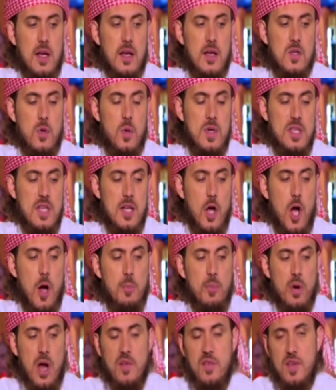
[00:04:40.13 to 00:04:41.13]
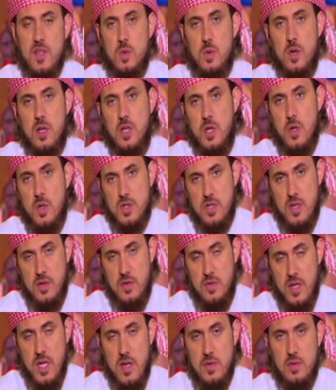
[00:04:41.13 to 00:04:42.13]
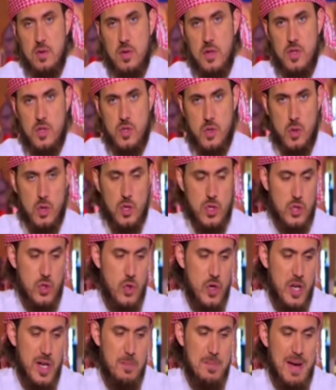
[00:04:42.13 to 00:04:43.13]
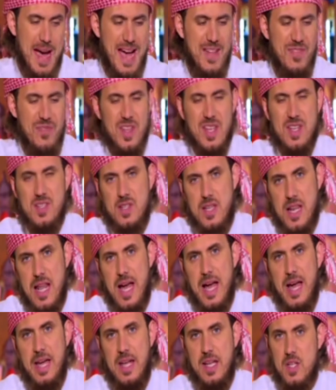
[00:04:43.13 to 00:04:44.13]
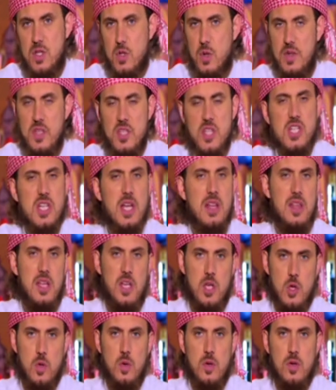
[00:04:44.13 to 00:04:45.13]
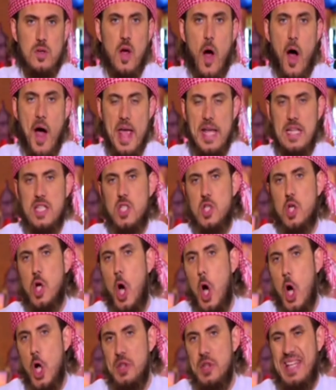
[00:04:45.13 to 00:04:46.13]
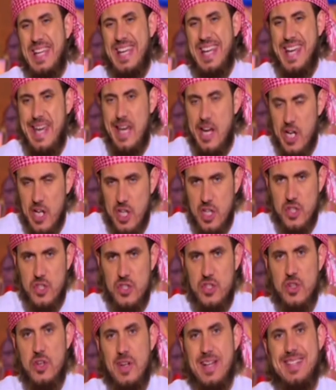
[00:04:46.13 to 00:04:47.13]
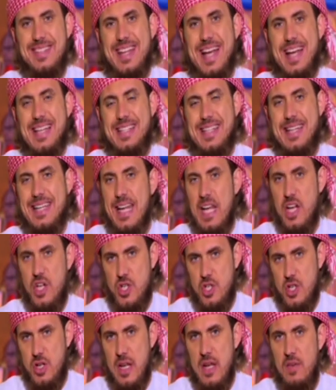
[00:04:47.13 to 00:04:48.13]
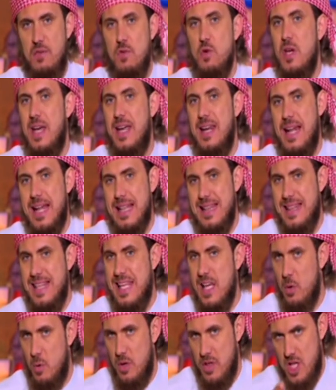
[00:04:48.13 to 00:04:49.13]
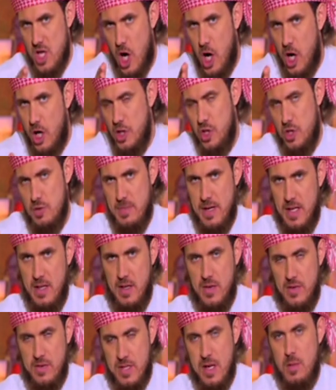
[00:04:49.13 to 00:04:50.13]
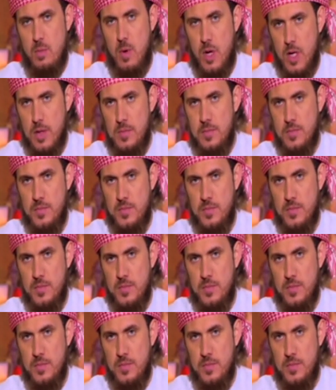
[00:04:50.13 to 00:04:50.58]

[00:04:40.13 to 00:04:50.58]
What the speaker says: So we said all prophets were accused of evil and sorcery and madness, lying and so on. This is nothing new. It's called character assassination. If you cannot deal with the argument of someone